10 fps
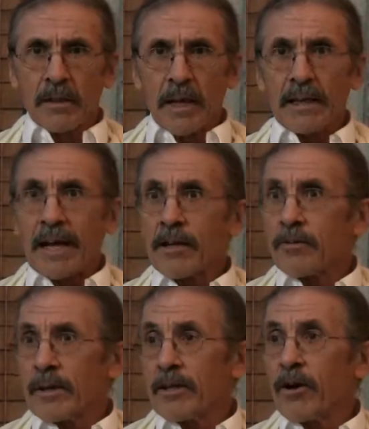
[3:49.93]
And how
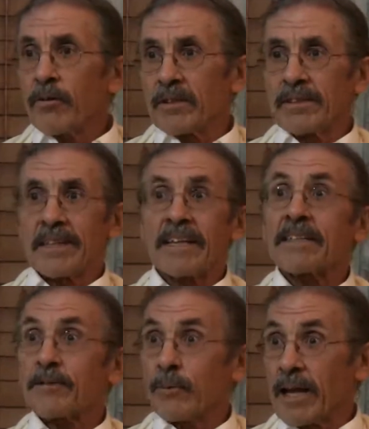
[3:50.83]
do I know? Because
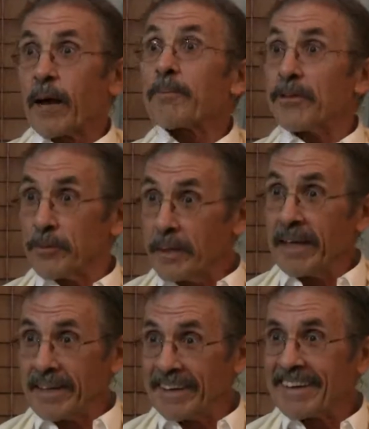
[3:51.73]
that's what happened to
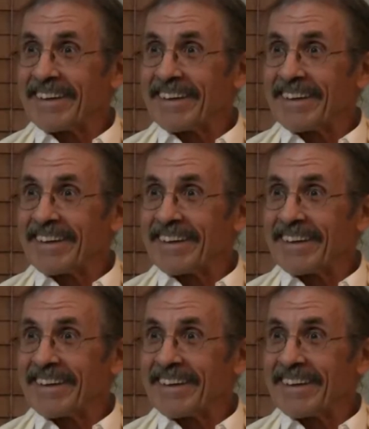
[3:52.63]
me.